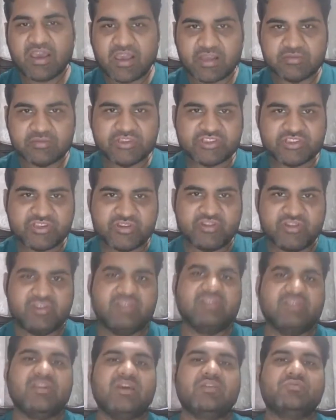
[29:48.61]
I'll be
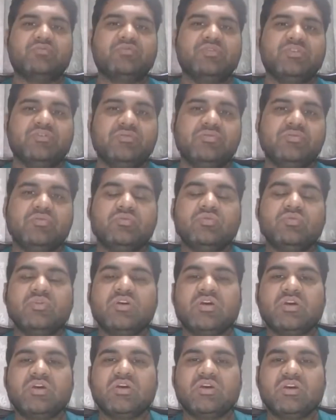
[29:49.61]
sharing that with you,
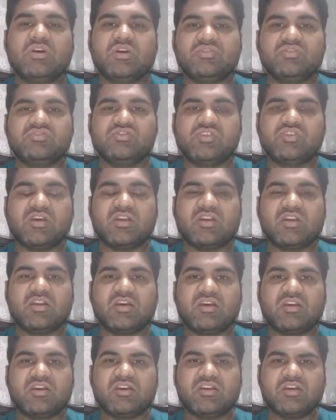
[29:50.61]
inshallah, in
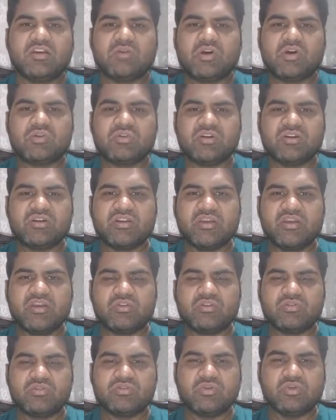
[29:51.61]
about a day or
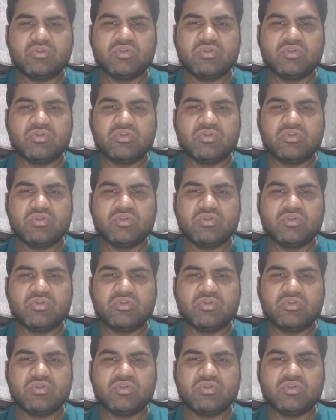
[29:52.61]
two.